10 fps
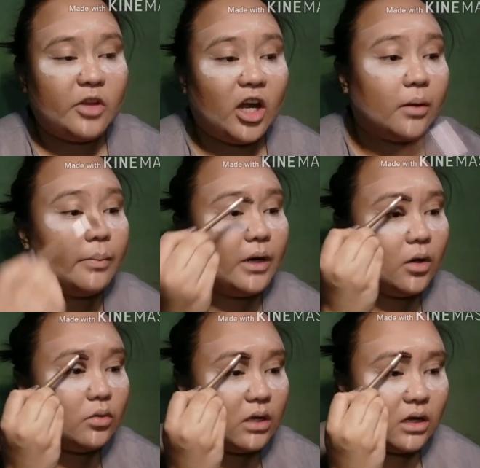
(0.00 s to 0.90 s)
dark
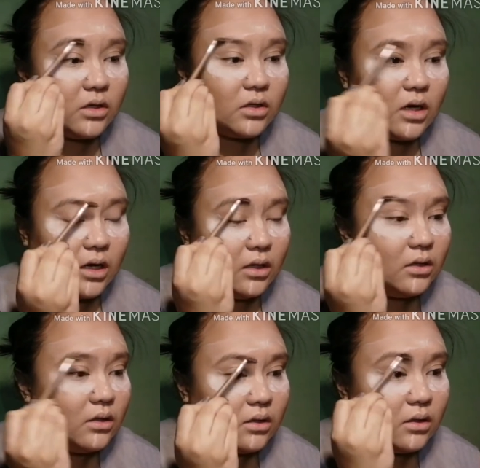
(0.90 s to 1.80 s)
brown lang siya.
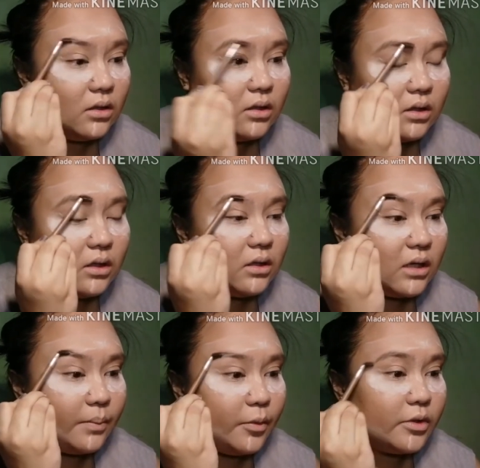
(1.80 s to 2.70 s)

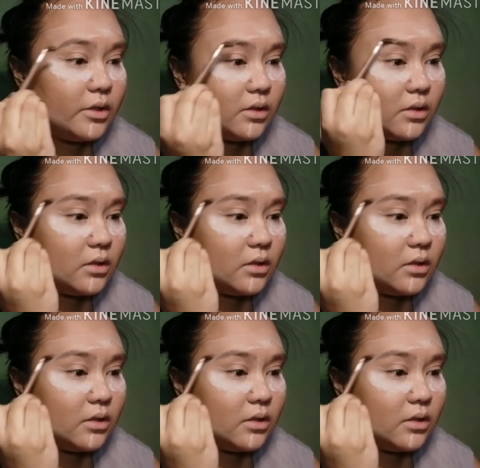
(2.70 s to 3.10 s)
Tapos,